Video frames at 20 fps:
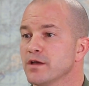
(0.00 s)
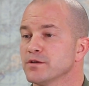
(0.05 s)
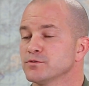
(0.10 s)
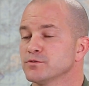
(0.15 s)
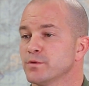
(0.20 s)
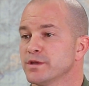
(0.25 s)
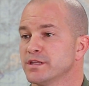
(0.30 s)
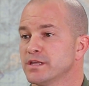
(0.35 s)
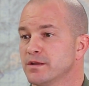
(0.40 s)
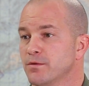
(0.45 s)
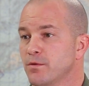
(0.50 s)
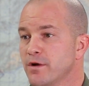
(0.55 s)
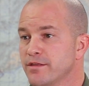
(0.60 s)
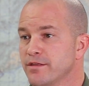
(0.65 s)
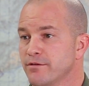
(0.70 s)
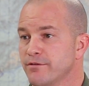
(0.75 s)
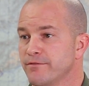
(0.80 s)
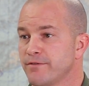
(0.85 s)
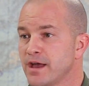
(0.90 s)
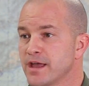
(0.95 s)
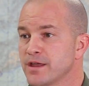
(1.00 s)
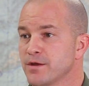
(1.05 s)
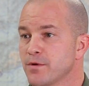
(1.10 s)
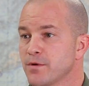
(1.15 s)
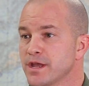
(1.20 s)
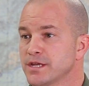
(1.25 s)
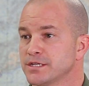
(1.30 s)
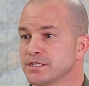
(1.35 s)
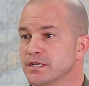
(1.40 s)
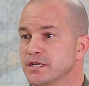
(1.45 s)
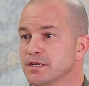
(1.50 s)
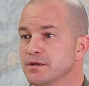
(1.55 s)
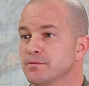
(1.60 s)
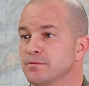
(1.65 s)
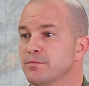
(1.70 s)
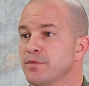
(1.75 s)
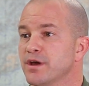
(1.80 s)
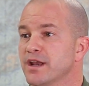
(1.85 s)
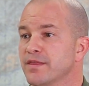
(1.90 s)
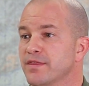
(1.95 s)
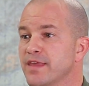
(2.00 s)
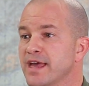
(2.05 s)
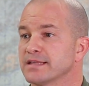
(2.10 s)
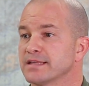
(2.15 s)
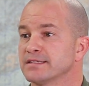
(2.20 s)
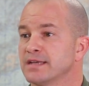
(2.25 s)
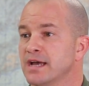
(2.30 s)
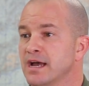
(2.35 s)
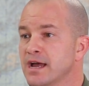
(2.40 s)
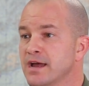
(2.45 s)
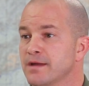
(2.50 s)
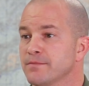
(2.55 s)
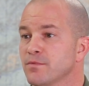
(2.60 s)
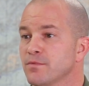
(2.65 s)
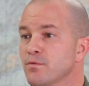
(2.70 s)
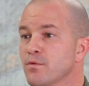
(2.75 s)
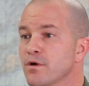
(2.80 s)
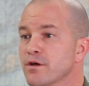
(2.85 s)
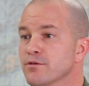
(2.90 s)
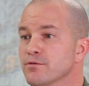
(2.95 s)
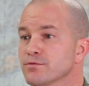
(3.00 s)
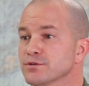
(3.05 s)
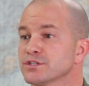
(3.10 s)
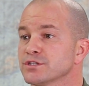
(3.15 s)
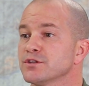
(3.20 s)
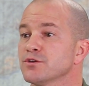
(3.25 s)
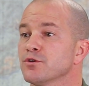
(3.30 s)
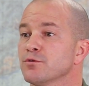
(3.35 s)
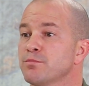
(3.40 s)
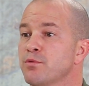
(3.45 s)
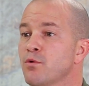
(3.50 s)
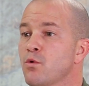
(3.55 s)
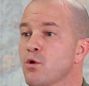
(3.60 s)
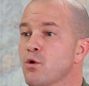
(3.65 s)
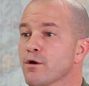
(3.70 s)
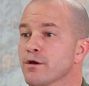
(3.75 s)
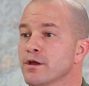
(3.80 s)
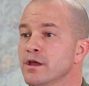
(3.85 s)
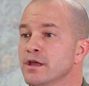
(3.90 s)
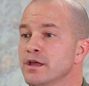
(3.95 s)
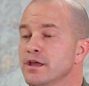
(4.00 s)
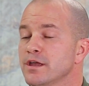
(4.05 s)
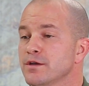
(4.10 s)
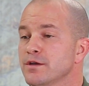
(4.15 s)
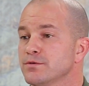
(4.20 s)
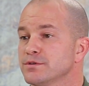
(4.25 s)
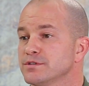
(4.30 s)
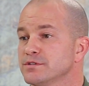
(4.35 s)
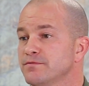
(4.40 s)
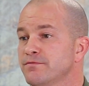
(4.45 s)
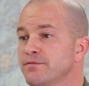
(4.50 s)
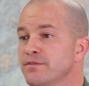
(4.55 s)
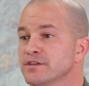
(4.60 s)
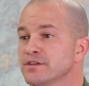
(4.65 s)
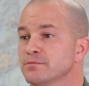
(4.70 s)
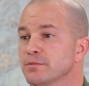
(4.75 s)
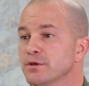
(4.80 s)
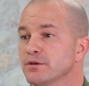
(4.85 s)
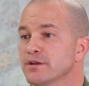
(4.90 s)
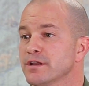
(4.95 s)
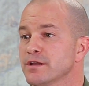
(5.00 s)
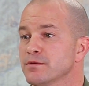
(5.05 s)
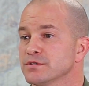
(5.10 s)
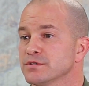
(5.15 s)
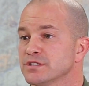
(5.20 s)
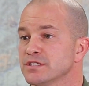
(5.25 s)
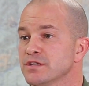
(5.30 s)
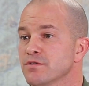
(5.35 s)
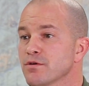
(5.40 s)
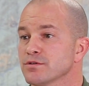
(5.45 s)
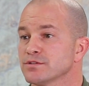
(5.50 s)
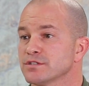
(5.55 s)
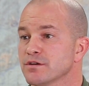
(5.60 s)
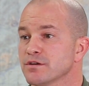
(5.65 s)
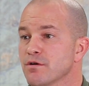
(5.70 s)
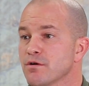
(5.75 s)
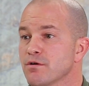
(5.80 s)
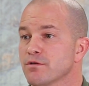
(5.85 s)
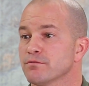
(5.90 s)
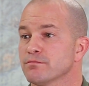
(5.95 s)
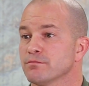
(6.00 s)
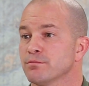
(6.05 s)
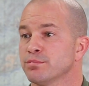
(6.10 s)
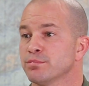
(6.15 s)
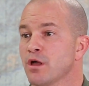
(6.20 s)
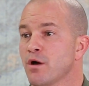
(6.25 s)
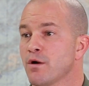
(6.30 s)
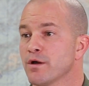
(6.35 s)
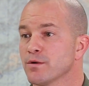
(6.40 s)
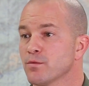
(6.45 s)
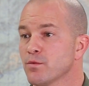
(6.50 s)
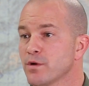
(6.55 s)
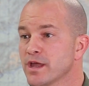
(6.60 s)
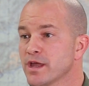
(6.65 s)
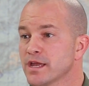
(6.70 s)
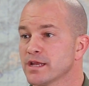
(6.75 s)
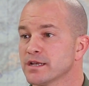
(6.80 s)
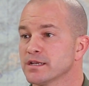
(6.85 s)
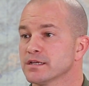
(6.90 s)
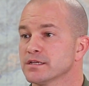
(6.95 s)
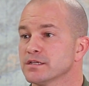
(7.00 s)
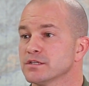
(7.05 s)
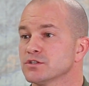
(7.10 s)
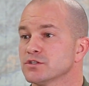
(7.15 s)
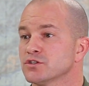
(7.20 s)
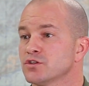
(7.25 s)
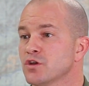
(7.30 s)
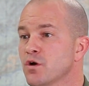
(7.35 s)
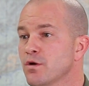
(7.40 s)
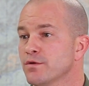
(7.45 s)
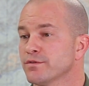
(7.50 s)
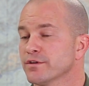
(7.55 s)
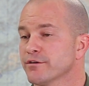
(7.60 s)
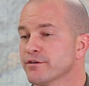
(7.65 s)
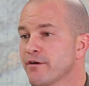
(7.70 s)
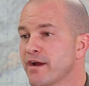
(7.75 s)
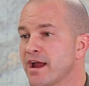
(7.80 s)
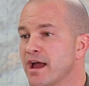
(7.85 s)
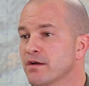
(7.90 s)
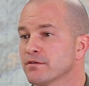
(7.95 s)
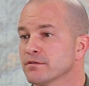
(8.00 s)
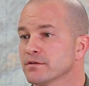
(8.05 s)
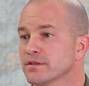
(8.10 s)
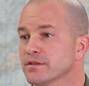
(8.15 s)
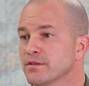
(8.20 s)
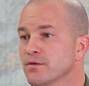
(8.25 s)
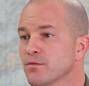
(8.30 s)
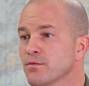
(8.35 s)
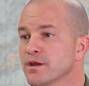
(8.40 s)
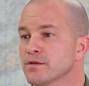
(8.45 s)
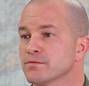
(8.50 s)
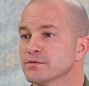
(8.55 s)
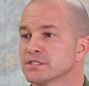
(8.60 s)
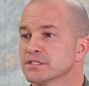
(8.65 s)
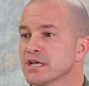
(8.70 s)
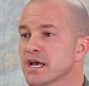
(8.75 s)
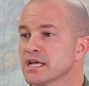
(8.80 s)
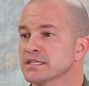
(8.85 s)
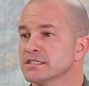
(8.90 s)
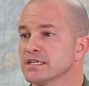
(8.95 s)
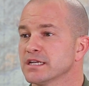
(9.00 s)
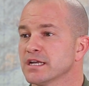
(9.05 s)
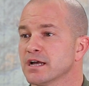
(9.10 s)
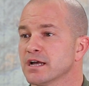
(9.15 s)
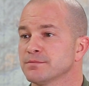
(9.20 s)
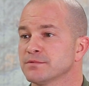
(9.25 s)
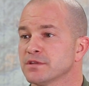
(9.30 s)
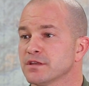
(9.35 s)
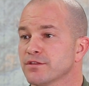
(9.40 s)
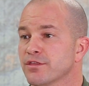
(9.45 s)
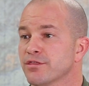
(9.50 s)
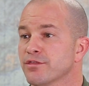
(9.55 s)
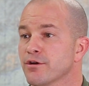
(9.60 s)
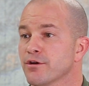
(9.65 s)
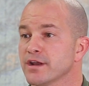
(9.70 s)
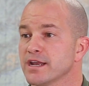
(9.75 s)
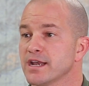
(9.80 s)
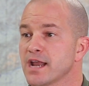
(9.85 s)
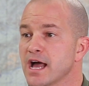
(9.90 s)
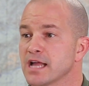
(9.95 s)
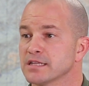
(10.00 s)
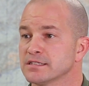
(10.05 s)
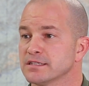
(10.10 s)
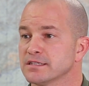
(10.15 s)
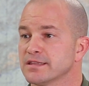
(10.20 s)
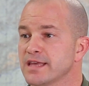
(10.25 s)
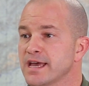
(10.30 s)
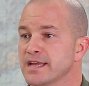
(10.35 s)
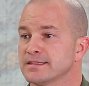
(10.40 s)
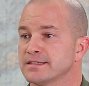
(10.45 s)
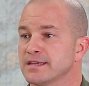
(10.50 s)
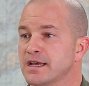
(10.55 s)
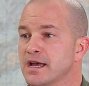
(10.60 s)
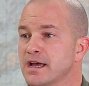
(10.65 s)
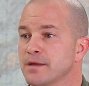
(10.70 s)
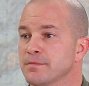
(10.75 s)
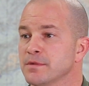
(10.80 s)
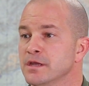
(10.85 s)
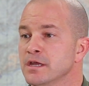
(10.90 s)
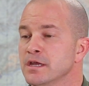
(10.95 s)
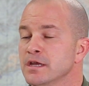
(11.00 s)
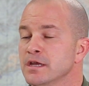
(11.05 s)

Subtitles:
So we did a weather evaluation, but at that time the weather was still poor. Visibility was 0-0, blowing wind, snow on the ground. The wind was gusting up to 30 knots at that time.